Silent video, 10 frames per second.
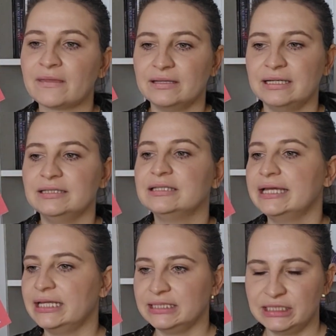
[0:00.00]
Like, they
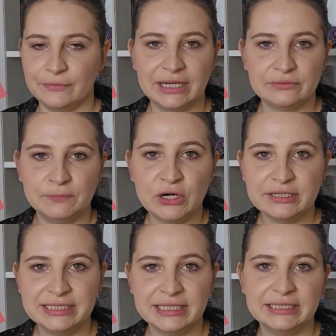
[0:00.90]
like going out
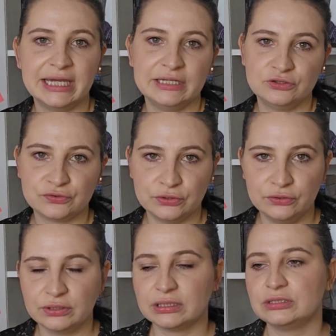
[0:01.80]
partying, getting
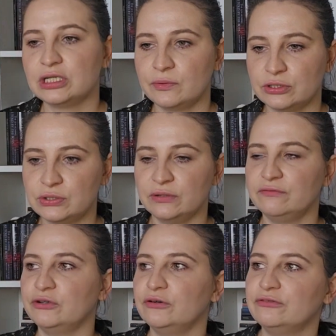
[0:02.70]
drunk, so on and so
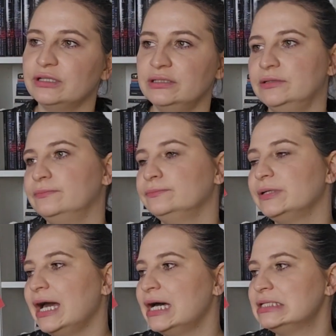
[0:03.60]
forth.
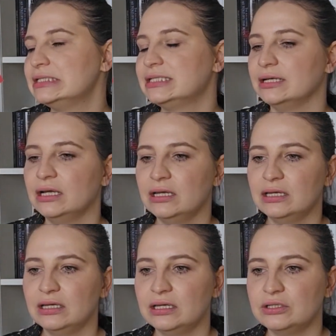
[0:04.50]
And
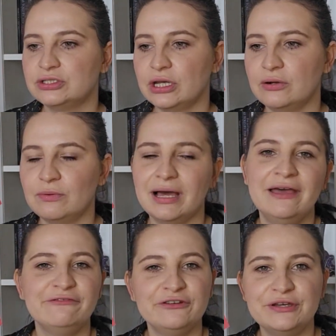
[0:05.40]
so
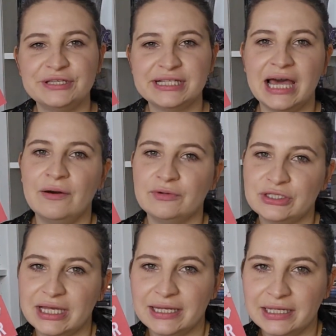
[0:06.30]
at first I was
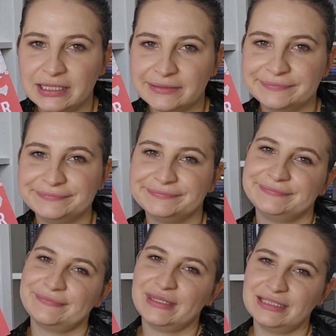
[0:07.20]
like,
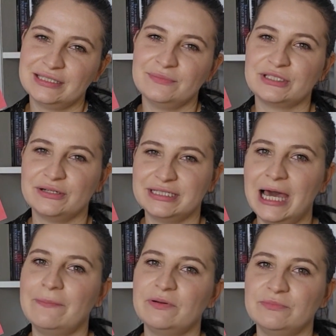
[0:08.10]
something's got to
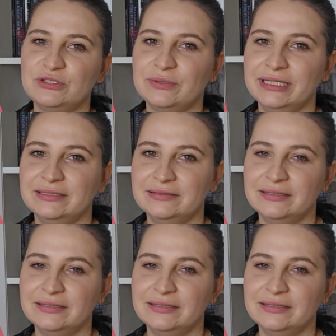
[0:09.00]
happen between